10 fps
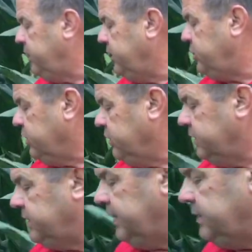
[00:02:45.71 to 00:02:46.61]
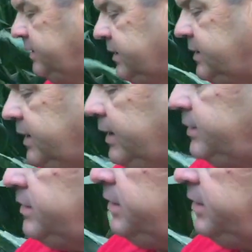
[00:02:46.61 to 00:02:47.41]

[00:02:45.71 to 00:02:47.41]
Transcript: this year is just this.